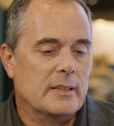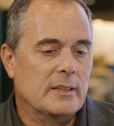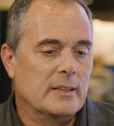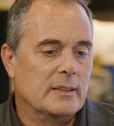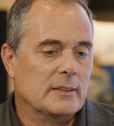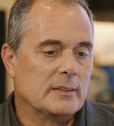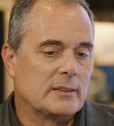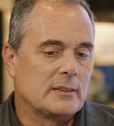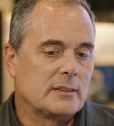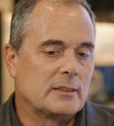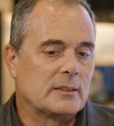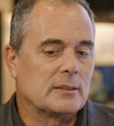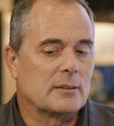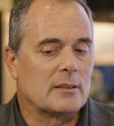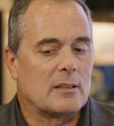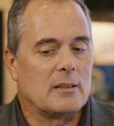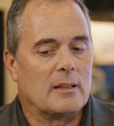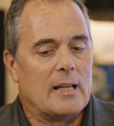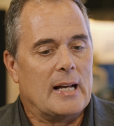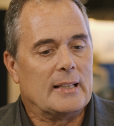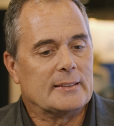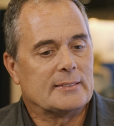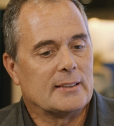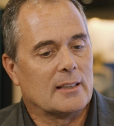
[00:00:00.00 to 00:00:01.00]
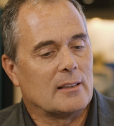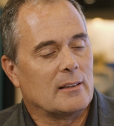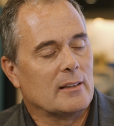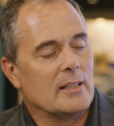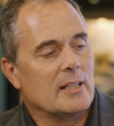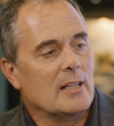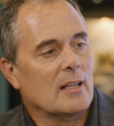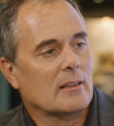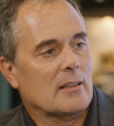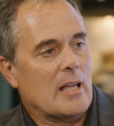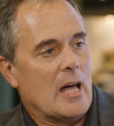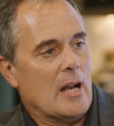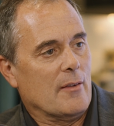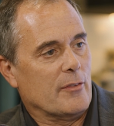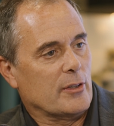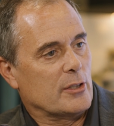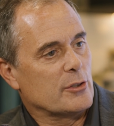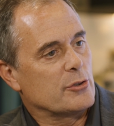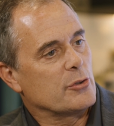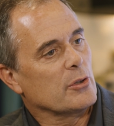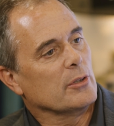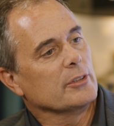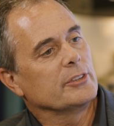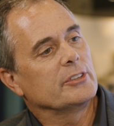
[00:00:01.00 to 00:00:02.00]
is classically a lot of the
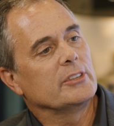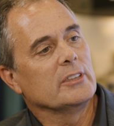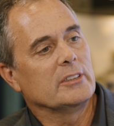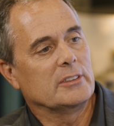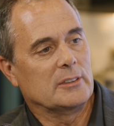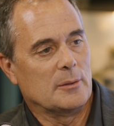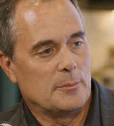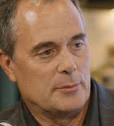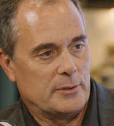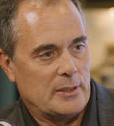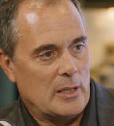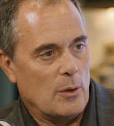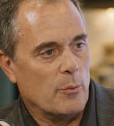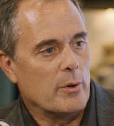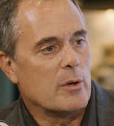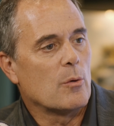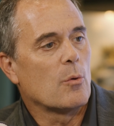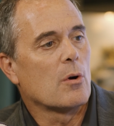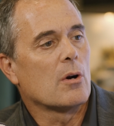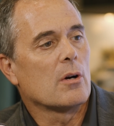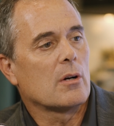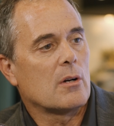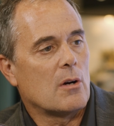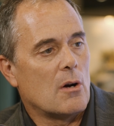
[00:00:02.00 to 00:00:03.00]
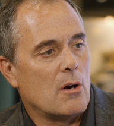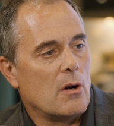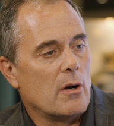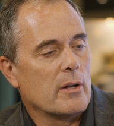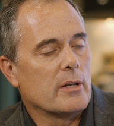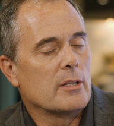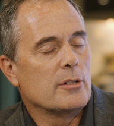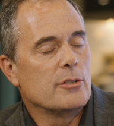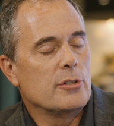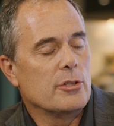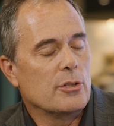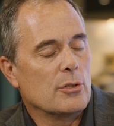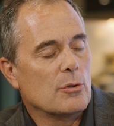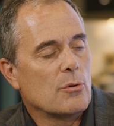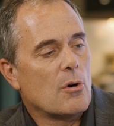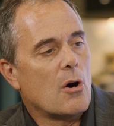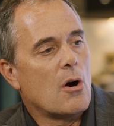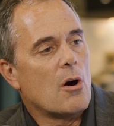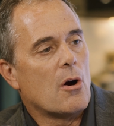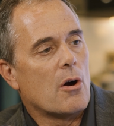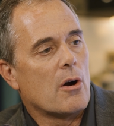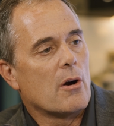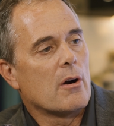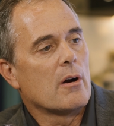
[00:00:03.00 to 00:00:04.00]
control systems that we work on and do
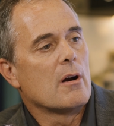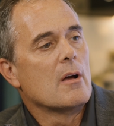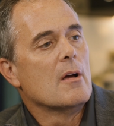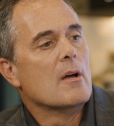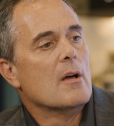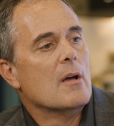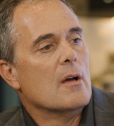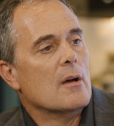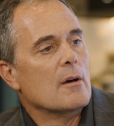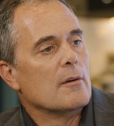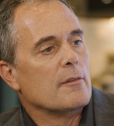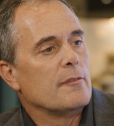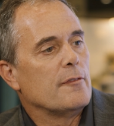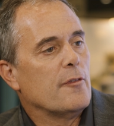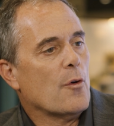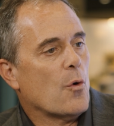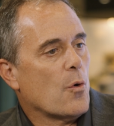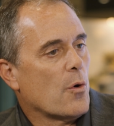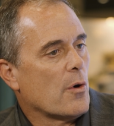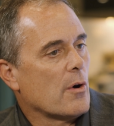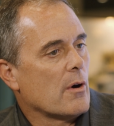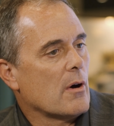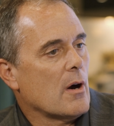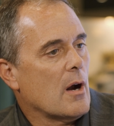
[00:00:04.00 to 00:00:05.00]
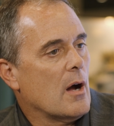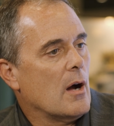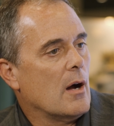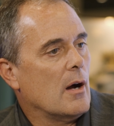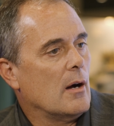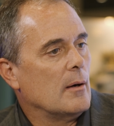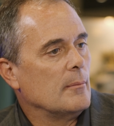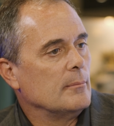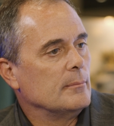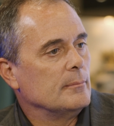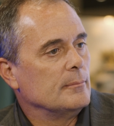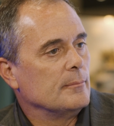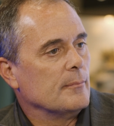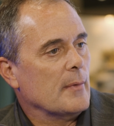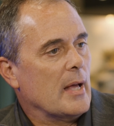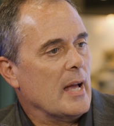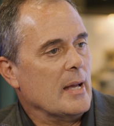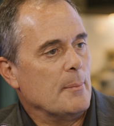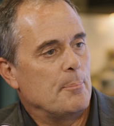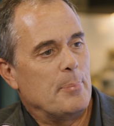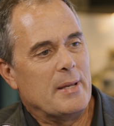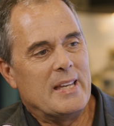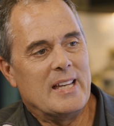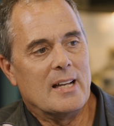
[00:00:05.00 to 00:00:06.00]
are for um,
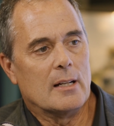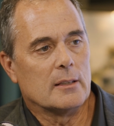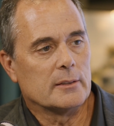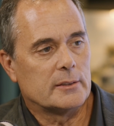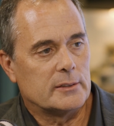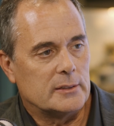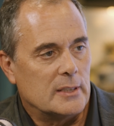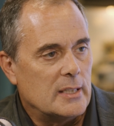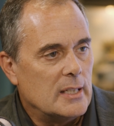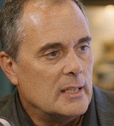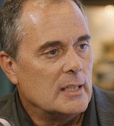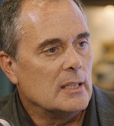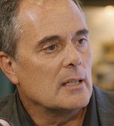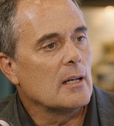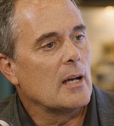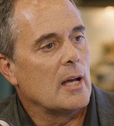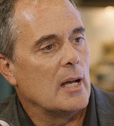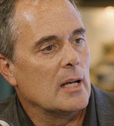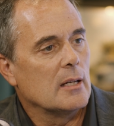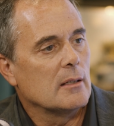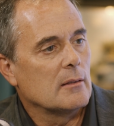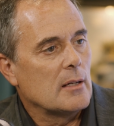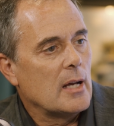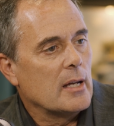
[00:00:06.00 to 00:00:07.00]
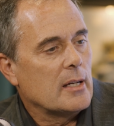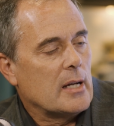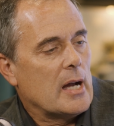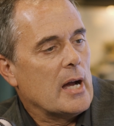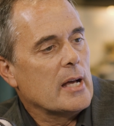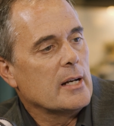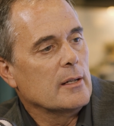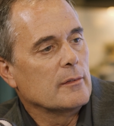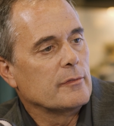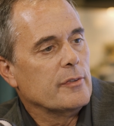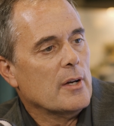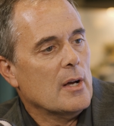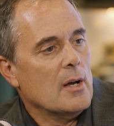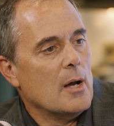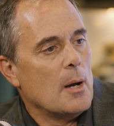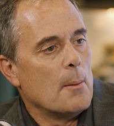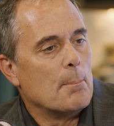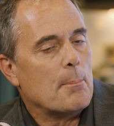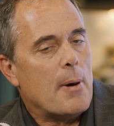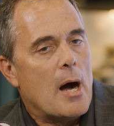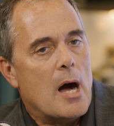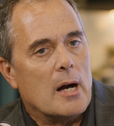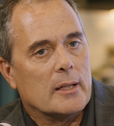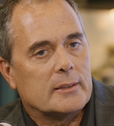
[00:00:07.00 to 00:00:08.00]
a PLC, a, a kind right. of
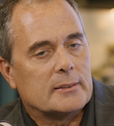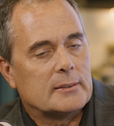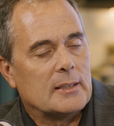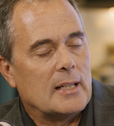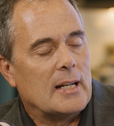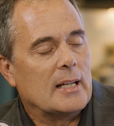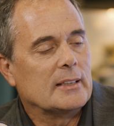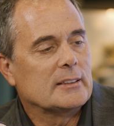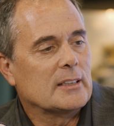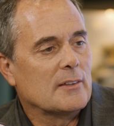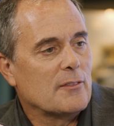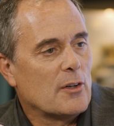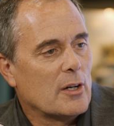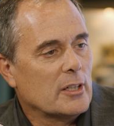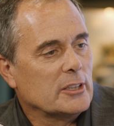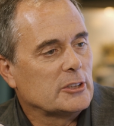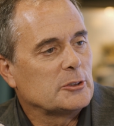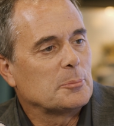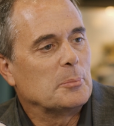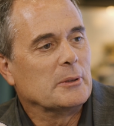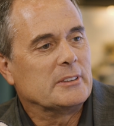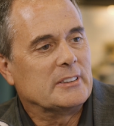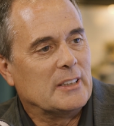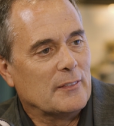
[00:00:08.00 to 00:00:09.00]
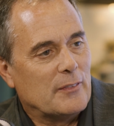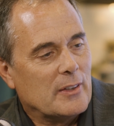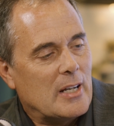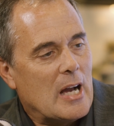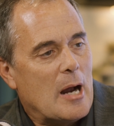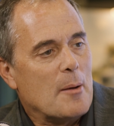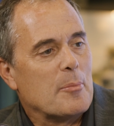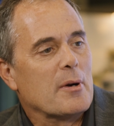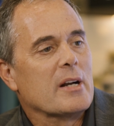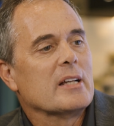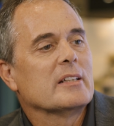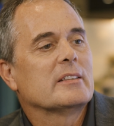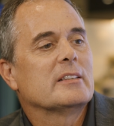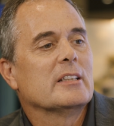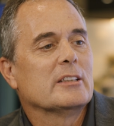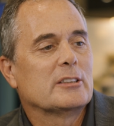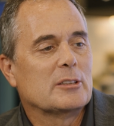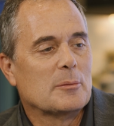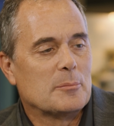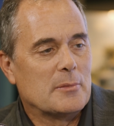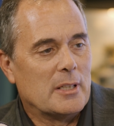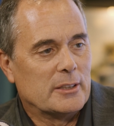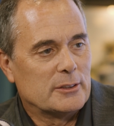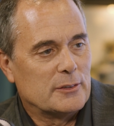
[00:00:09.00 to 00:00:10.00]
box that has a very specific operating
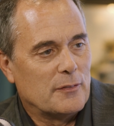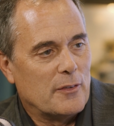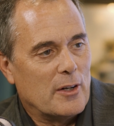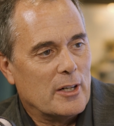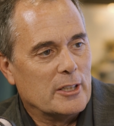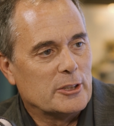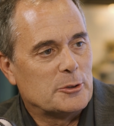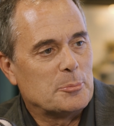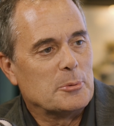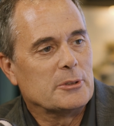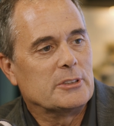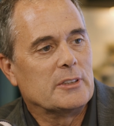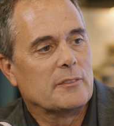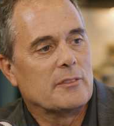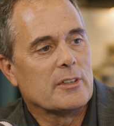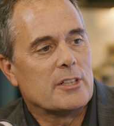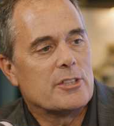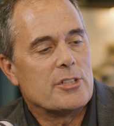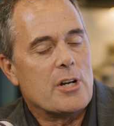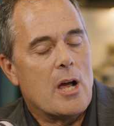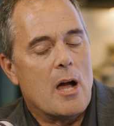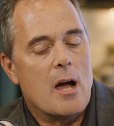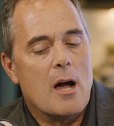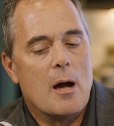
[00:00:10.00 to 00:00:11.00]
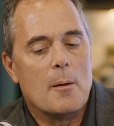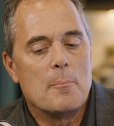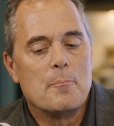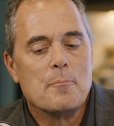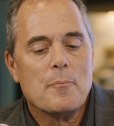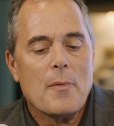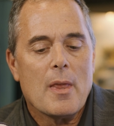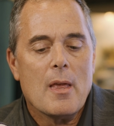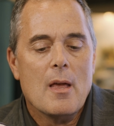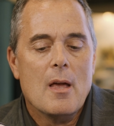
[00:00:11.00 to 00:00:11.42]
system, does a very specific job.